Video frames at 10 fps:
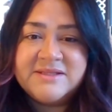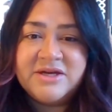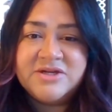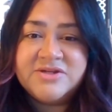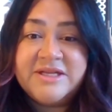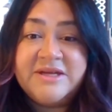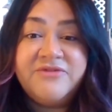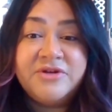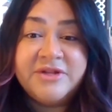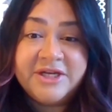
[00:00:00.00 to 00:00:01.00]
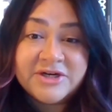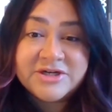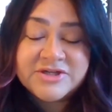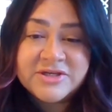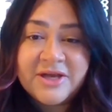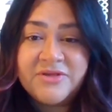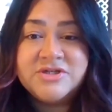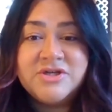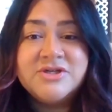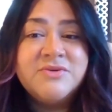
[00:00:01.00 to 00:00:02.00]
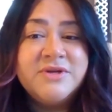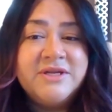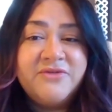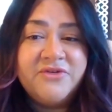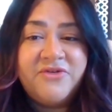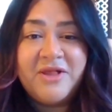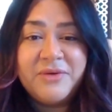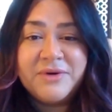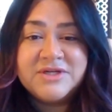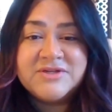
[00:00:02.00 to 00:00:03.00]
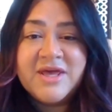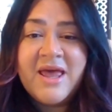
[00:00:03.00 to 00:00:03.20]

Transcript: there's a need for leaders and there's also a need for followers.